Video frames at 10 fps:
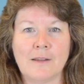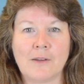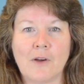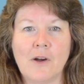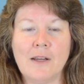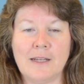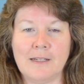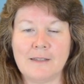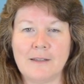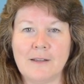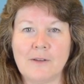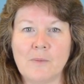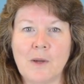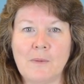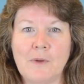The con is that there
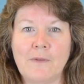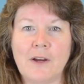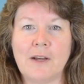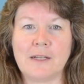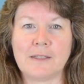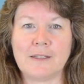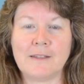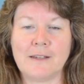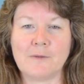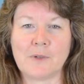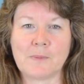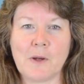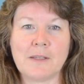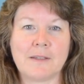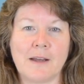might be variances in
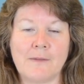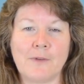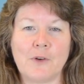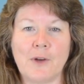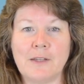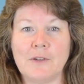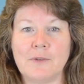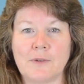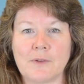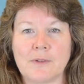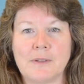response time for your end users,